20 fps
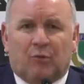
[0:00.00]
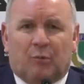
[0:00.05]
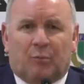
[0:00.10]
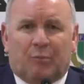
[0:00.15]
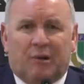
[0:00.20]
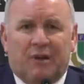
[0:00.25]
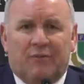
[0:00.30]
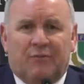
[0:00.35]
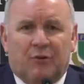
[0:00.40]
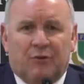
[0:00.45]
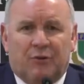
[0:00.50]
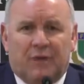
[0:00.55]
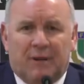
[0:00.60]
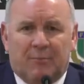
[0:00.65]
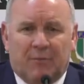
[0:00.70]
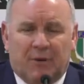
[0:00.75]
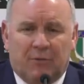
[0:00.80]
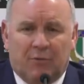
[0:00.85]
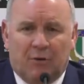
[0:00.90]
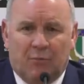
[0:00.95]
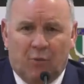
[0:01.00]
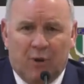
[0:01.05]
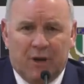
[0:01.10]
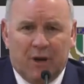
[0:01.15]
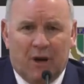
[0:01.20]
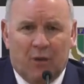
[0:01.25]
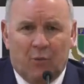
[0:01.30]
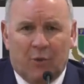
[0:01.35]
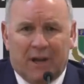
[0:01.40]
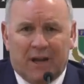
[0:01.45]
We'll preview them. And we
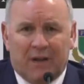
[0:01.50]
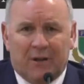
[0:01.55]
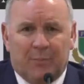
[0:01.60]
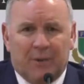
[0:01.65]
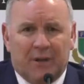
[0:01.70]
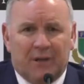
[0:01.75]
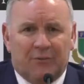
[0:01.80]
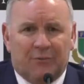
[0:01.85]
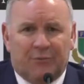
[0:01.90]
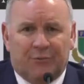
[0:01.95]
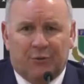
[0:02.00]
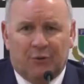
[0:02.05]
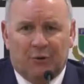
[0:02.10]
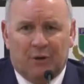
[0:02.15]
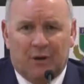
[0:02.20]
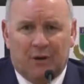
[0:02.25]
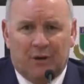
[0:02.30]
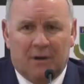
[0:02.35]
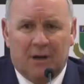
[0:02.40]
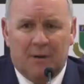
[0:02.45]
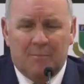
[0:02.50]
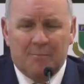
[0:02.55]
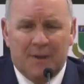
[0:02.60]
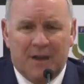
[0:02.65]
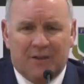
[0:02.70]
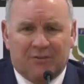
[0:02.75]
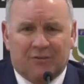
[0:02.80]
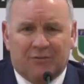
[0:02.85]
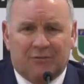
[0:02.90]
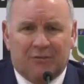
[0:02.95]
know we're going to be in for a
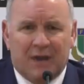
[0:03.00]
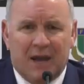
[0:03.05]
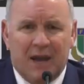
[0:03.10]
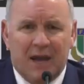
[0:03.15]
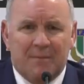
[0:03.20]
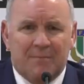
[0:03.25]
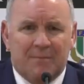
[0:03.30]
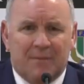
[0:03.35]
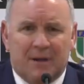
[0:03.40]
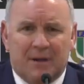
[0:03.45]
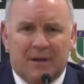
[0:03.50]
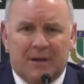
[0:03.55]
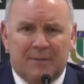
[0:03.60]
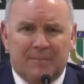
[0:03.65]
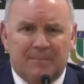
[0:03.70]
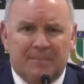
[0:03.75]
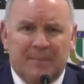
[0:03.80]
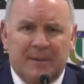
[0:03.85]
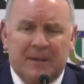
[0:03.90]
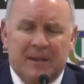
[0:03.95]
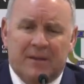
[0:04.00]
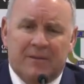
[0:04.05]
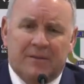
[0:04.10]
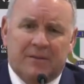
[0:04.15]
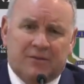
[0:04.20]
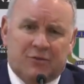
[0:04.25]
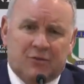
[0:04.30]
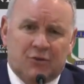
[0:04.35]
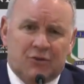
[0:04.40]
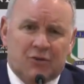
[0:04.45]
massive game.
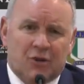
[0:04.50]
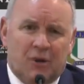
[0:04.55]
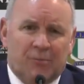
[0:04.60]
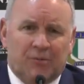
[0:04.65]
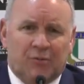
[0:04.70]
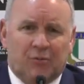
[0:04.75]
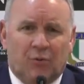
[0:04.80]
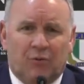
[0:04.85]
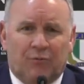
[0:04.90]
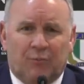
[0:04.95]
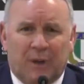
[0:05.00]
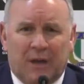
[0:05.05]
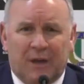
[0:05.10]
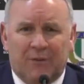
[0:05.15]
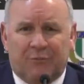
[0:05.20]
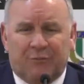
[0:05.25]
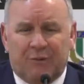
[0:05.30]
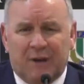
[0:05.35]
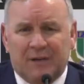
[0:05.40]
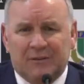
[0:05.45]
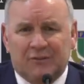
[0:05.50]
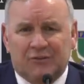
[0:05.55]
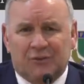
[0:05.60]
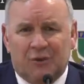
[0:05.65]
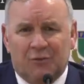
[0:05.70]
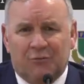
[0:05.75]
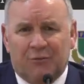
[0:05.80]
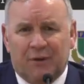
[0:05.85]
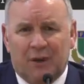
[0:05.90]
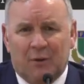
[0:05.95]
The two times that we've played France
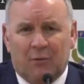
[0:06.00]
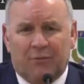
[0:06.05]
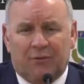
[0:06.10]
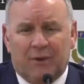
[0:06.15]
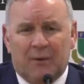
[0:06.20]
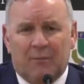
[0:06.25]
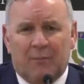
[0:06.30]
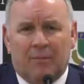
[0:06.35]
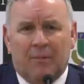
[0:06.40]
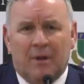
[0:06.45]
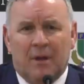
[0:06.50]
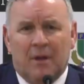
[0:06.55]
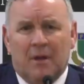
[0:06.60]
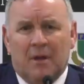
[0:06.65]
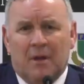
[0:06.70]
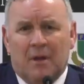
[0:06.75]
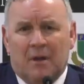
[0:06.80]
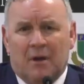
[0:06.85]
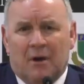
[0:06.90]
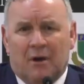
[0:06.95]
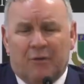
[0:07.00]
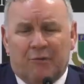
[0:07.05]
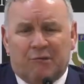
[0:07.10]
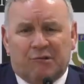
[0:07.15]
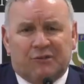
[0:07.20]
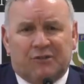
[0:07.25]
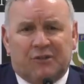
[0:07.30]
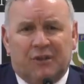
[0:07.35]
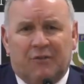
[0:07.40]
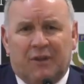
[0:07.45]
so far, we've come on the
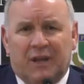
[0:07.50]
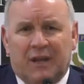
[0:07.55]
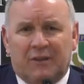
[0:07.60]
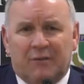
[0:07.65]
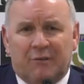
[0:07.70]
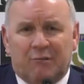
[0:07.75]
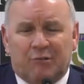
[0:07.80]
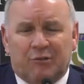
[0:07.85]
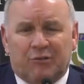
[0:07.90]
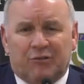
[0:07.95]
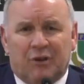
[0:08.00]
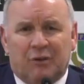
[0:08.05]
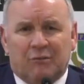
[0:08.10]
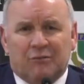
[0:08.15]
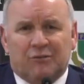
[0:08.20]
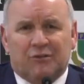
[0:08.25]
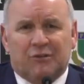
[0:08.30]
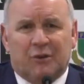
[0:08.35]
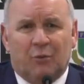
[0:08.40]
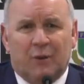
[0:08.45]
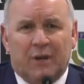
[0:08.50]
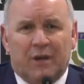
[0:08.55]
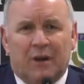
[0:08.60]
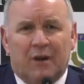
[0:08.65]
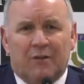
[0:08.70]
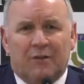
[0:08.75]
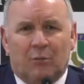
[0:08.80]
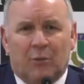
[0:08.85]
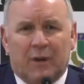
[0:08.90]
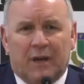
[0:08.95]
receiving end of the results. So we
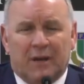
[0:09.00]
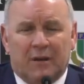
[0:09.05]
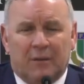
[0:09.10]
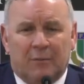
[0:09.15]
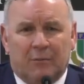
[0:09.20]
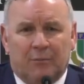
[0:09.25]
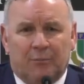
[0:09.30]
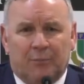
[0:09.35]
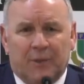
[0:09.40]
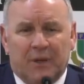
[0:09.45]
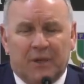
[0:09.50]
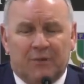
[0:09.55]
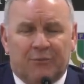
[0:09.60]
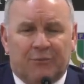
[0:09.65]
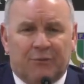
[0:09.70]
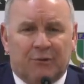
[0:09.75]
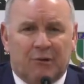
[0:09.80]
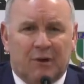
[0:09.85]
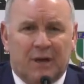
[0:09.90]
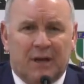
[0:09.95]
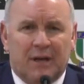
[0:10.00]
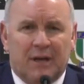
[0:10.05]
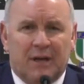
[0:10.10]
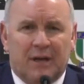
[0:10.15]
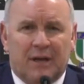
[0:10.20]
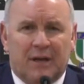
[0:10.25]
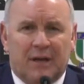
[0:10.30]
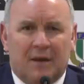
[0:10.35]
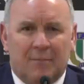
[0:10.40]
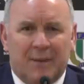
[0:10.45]
know that we're going to be in for
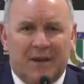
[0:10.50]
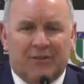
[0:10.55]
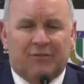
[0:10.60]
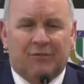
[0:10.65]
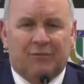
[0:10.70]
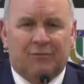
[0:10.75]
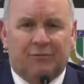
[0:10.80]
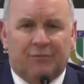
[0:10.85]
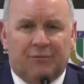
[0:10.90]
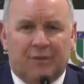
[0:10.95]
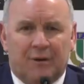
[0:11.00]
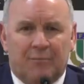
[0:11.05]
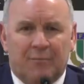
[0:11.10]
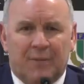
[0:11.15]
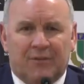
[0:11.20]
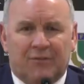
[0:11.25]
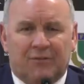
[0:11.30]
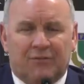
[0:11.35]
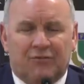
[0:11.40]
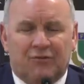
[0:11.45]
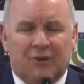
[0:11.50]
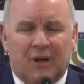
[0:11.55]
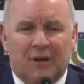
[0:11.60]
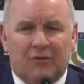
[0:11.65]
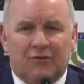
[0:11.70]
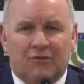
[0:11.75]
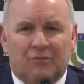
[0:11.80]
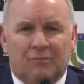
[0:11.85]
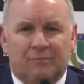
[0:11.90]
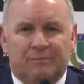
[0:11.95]
a massive, massive
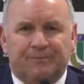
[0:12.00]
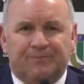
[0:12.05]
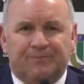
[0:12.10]
challenge.